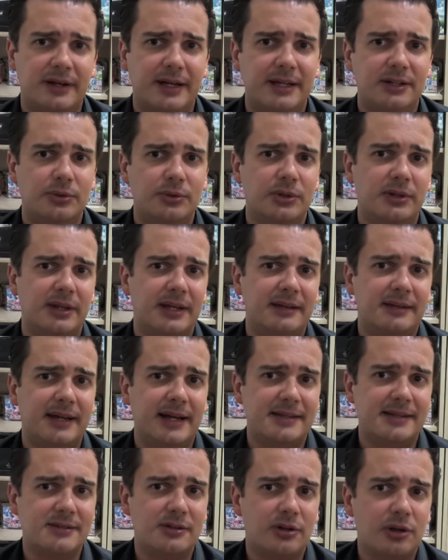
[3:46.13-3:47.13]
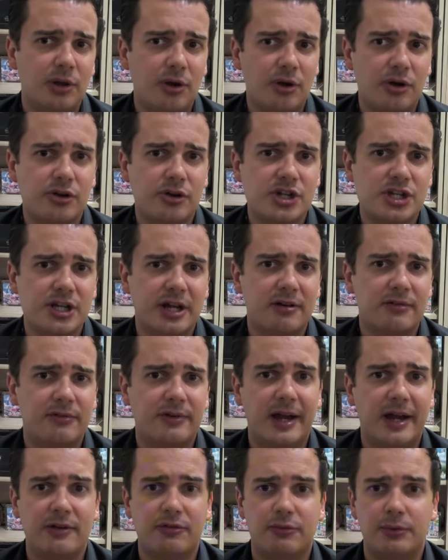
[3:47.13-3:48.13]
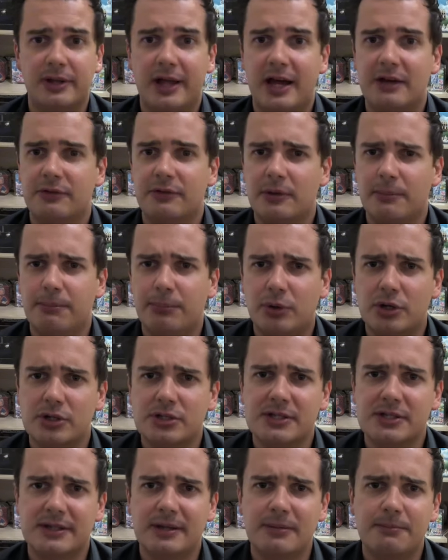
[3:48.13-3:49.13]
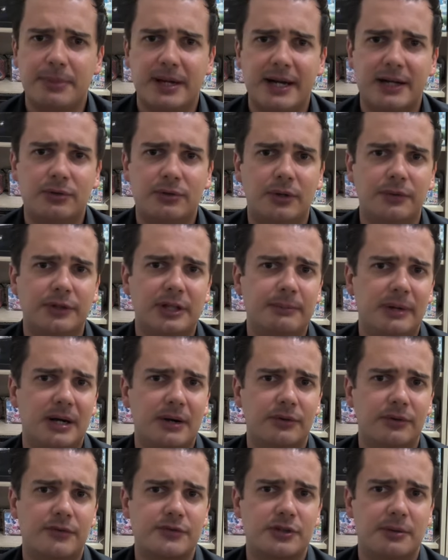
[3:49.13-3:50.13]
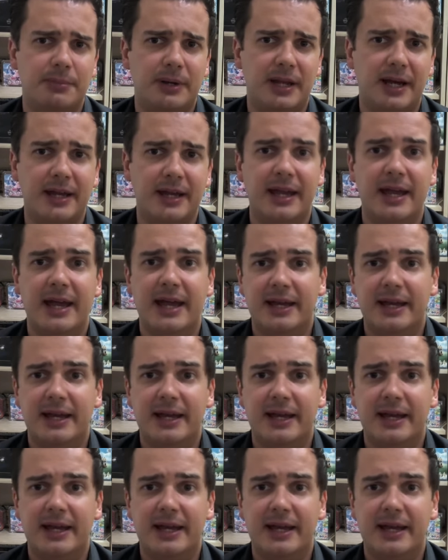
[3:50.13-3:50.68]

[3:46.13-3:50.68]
I do think that the longer shelf life will have an important impact on the amount of supply